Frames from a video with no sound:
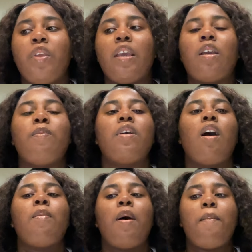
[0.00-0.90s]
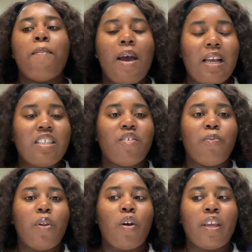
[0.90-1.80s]
It can become a
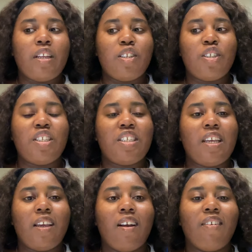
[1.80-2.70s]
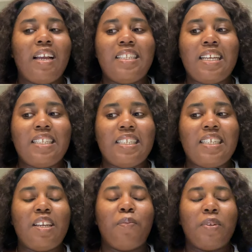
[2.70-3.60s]
massive blockage to seeing our
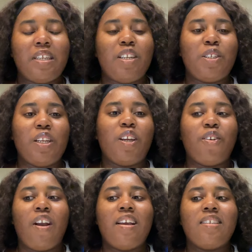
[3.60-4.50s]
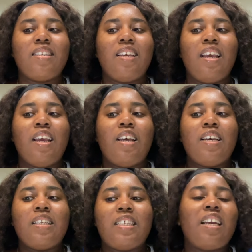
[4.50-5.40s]
identity and potential in Christ.
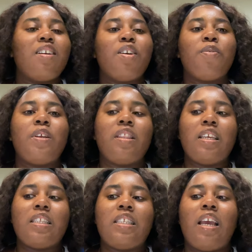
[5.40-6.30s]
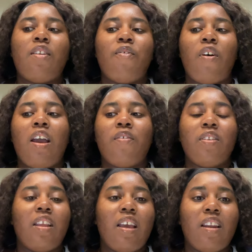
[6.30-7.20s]
2 Corinthians 10:5
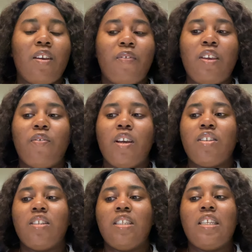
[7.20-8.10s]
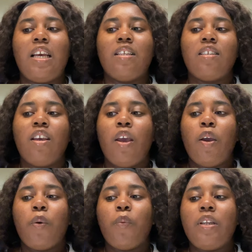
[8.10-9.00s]
in the NIV version says,
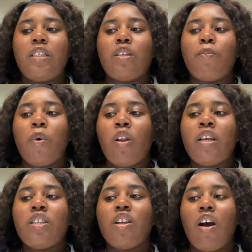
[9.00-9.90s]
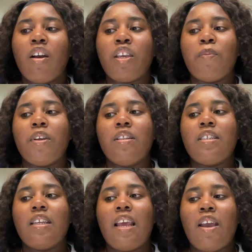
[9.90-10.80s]
"We demolish
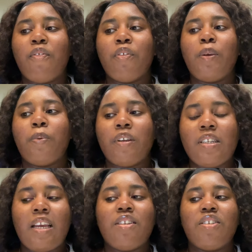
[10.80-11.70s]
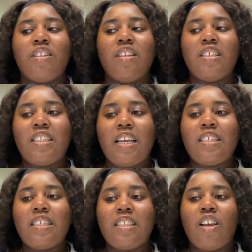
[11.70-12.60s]
arguments and every pretension that
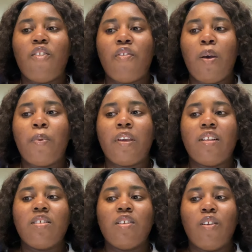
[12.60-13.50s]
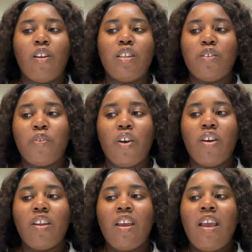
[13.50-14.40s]
sets itself up against the knowledge of
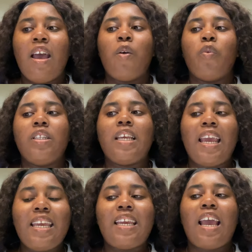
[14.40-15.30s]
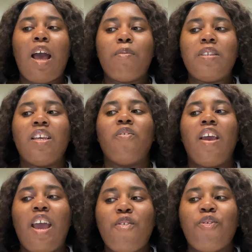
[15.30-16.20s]
God, and we take captive
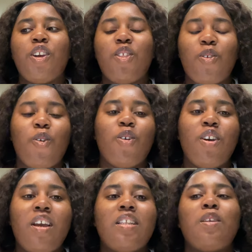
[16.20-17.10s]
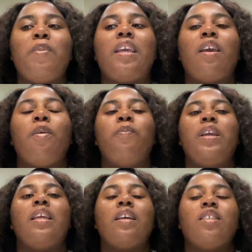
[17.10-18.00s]
every thought to make it
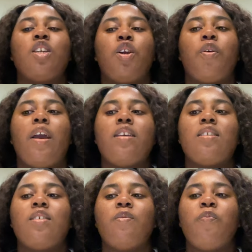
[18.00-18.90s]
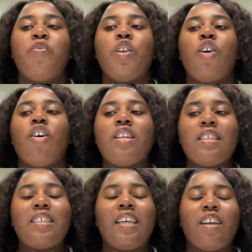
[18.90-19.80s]
obedient to Christ." God
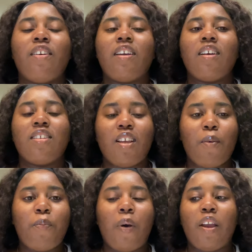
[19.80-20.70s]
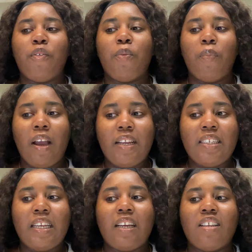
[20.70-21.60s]
is gearing us up by
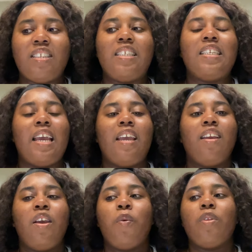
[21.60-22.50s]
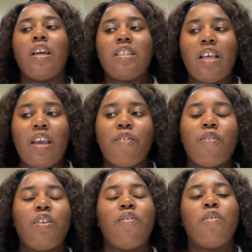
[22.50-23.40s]
reminding us today with Isaiah
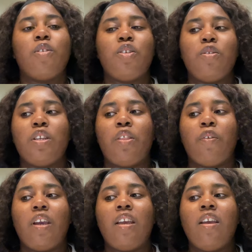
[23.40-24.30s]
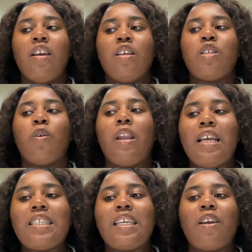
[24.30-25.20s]
54:2 to 3 so
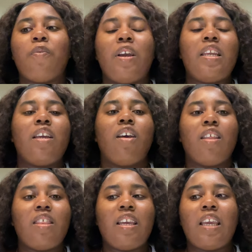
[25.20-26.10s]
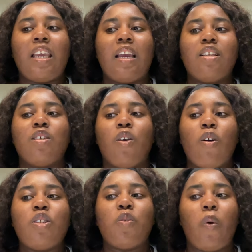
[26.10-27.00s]
let's get ready in our thinking as
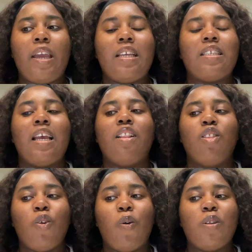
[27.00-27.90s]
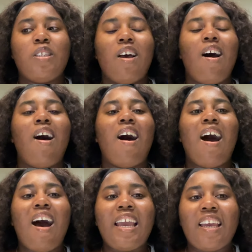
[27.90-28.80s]
God's ways and thoughts are
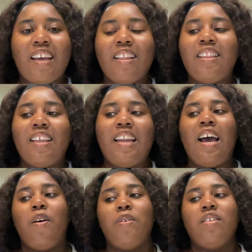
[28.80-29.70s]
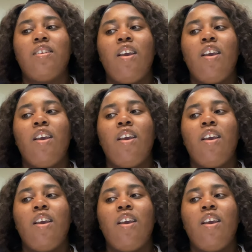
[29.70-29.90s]
higher than ours.